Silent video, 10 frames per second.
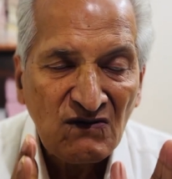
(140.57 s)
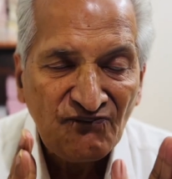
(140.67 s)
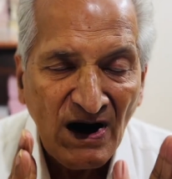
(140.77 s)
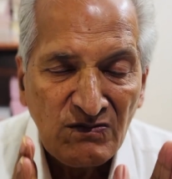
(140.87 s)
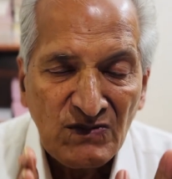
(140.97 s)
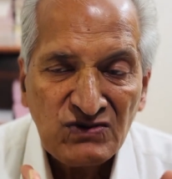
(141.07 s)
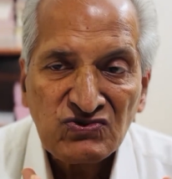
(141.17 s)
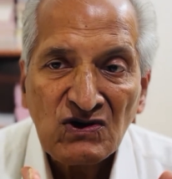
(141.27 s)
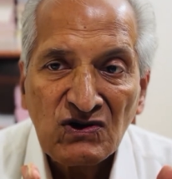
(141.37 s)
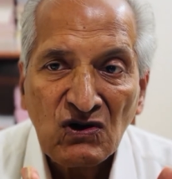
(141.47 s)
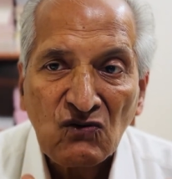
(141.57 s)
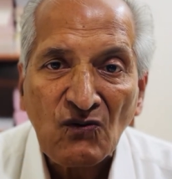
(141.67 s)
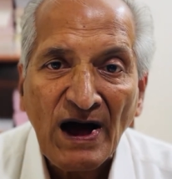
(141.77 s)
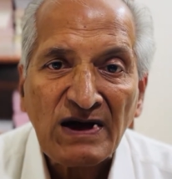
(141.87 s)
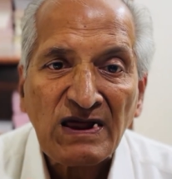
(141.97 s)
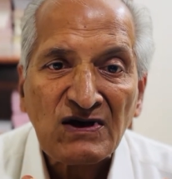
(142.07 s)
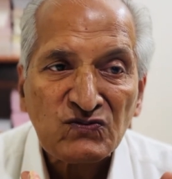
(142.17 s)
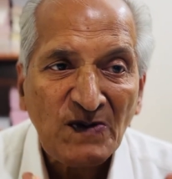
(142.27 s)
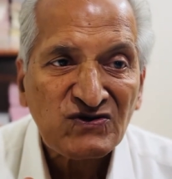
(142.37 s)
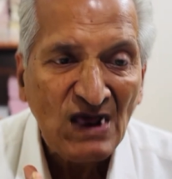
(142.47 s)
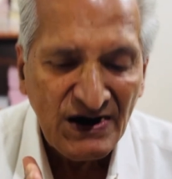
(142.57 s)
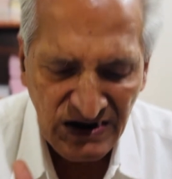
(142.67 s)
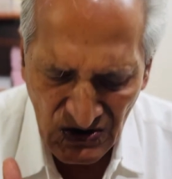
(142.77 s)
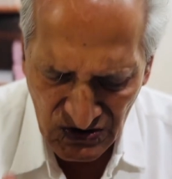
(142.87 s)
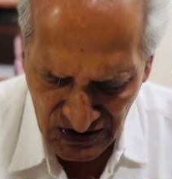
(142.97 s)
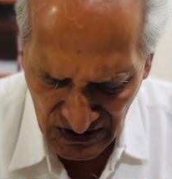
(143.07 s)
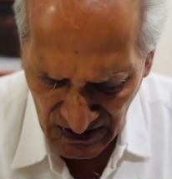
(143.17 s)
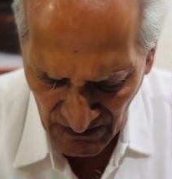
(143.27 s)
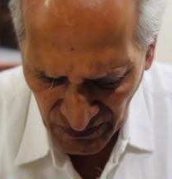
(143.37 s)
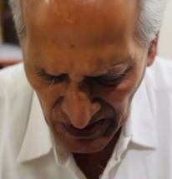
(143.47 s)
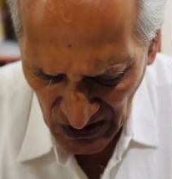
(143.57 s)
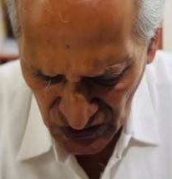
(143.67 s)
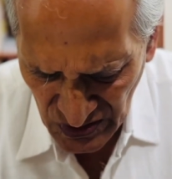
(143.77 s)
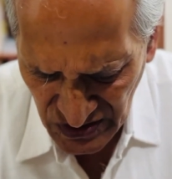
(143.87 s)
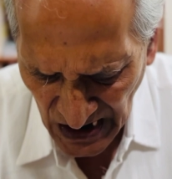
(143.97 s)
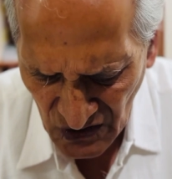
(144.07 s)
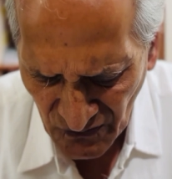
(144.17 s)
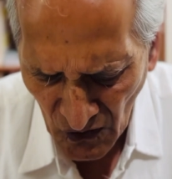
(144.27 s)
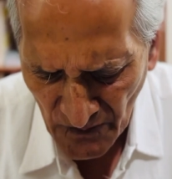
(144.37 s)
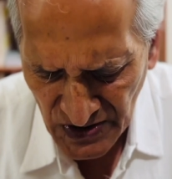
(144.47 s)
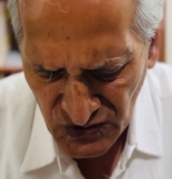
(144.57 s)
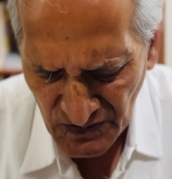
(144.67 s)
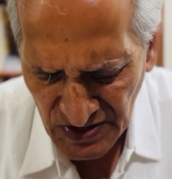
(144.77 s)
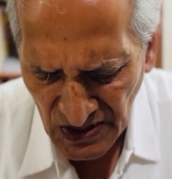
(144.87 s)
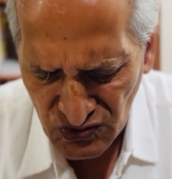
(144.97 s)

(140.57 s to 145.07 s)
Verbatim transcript: farmers require a special attention. So this kind of government should be there.